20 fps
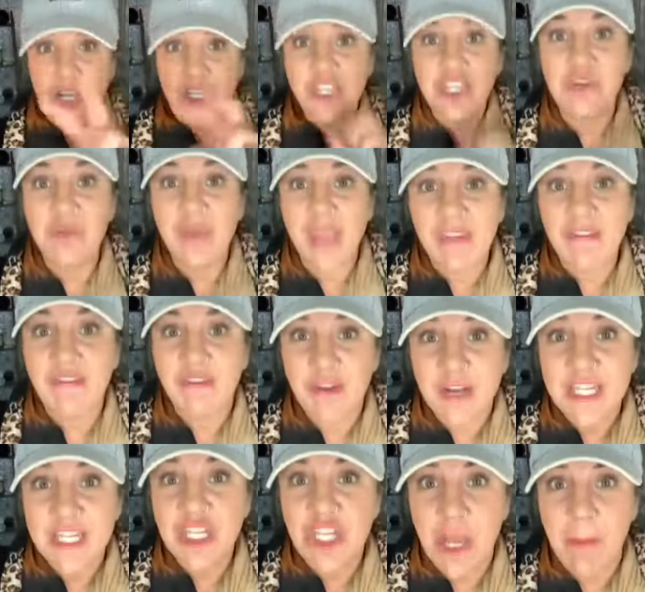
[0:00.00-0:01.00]
you get free
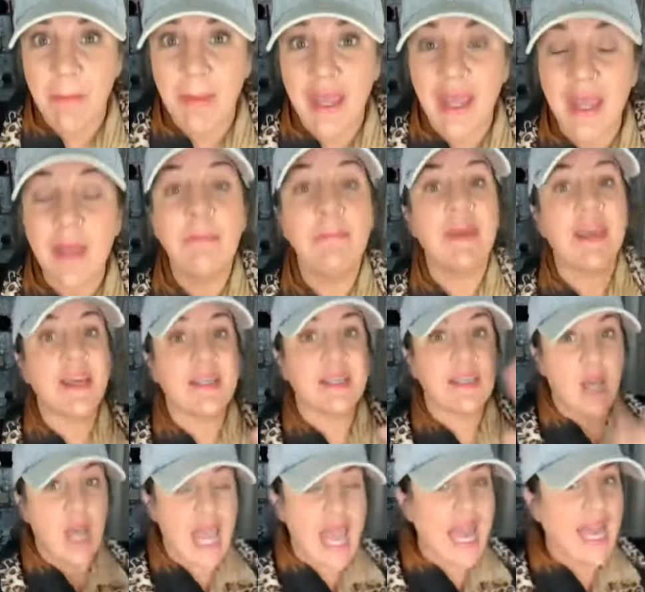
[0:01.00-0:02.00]
shipping because
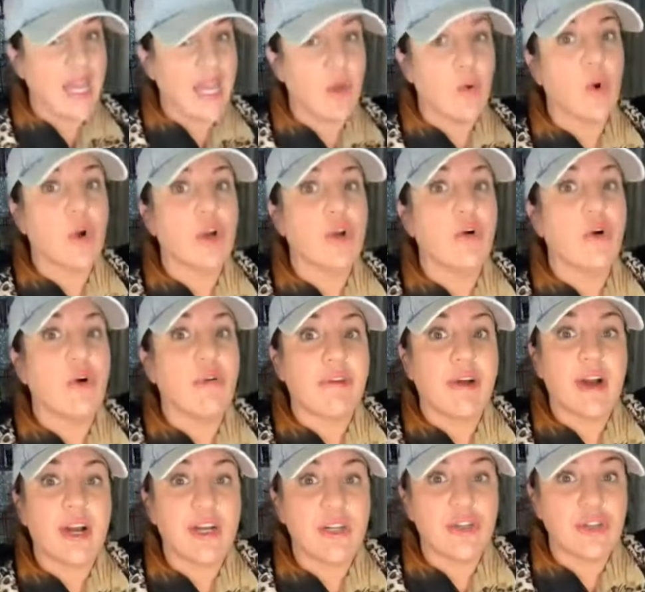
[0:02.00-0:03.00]
any order over a
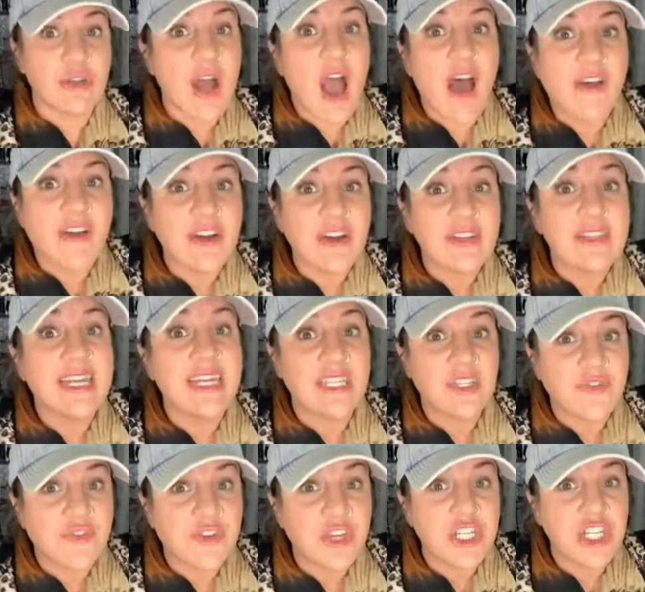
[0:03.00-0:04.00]
$100 gets
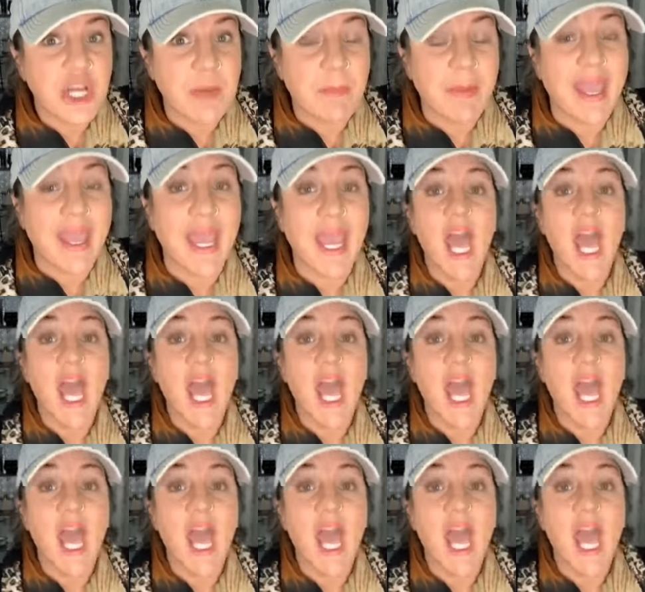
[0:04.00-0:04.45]
free shipping.